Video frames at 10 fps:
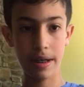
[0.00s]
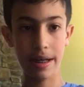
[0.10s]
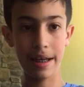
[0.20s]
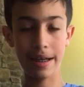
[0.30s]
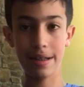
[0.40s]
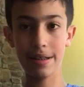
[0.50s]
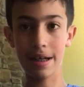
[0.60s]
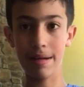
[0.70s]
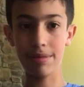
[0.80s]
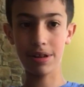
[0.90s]
and
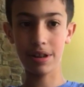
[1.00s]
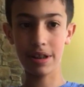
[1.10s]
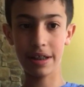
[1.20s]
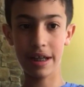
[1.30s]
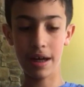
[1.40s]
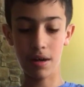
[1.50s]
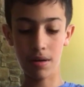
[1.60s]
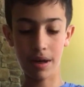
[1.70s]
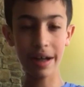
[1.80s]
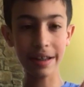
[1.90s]
I'm just gonna
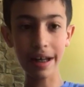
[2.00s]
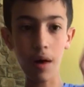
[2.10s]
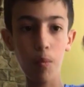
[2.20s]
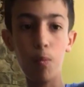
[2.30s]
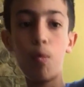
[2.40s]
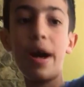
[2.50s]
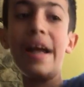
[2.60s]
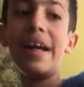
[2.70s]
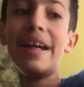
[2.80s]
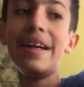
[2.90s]

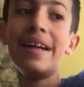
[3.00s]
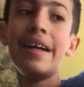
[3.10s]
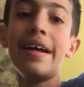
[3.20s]
wait,